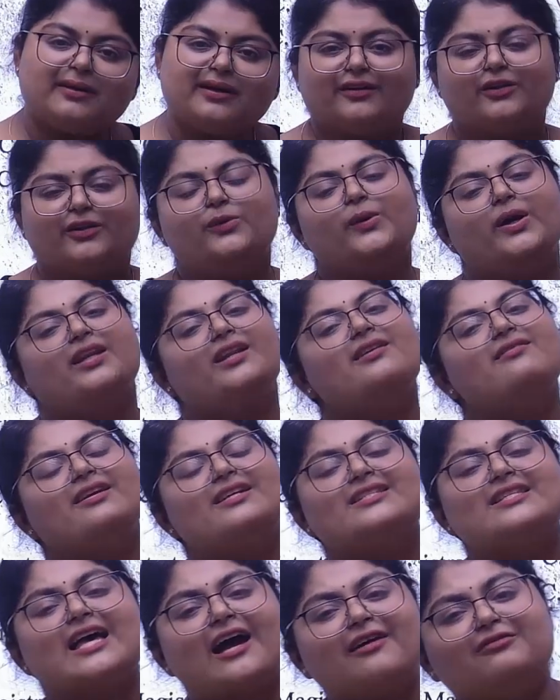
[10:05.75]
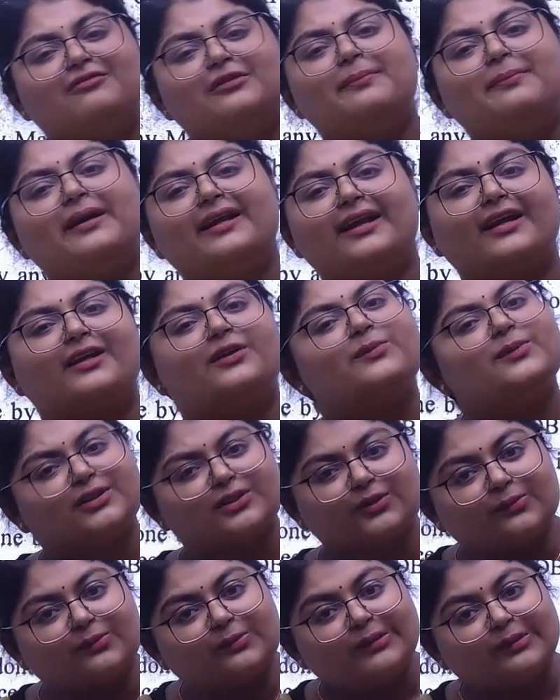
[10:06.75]
you anyways have the Bare Act with
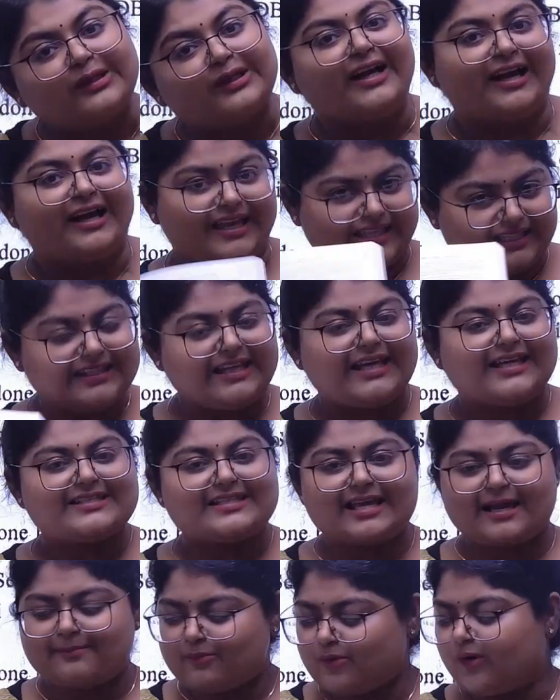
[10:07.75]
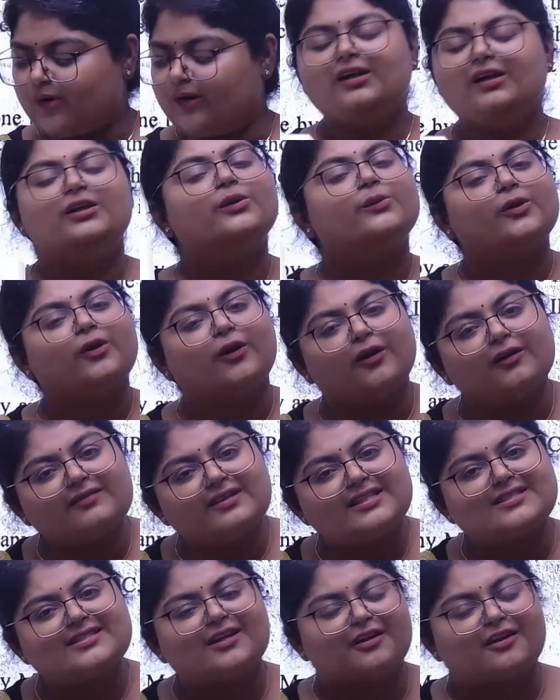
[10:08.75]
you. In the exam hall, you will
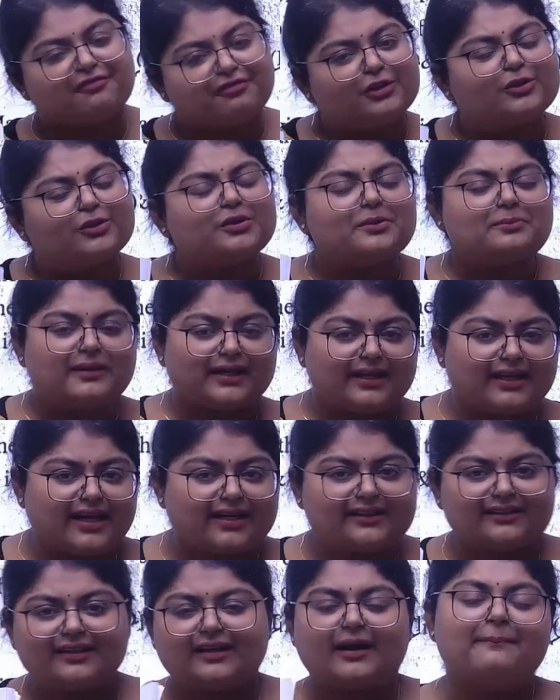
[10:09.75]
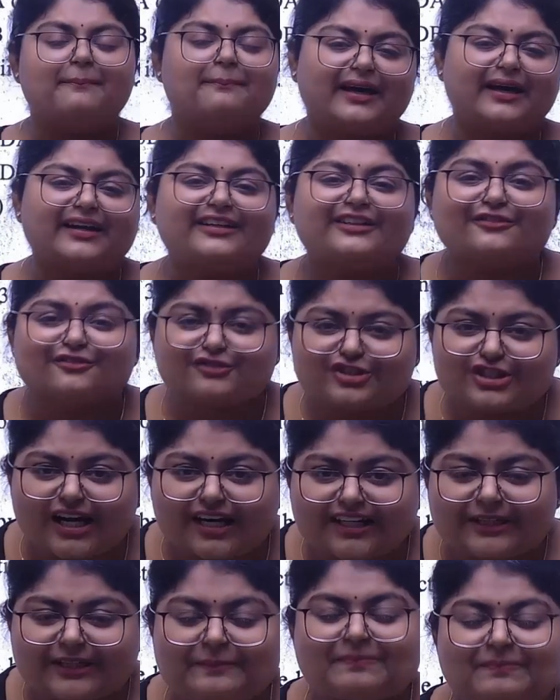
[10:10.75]
always refer to the Bare Act, the comparative chart.